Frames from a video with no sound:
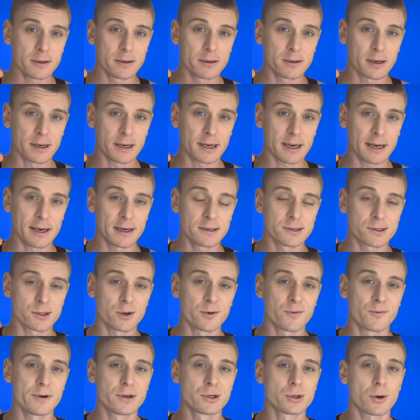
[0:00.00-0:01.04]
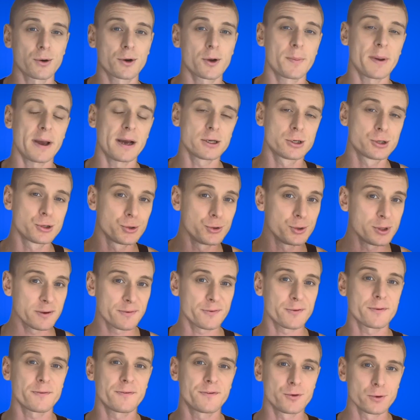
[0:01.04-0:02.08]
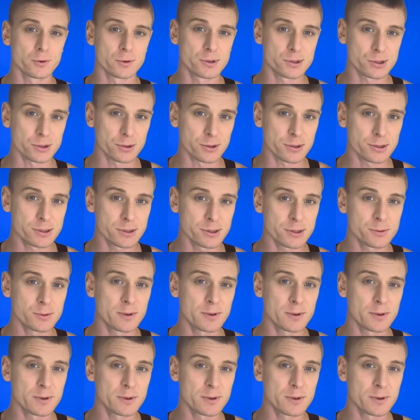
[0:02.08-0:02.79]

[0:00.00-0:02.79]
okay, so if we talk about two different fuel sources,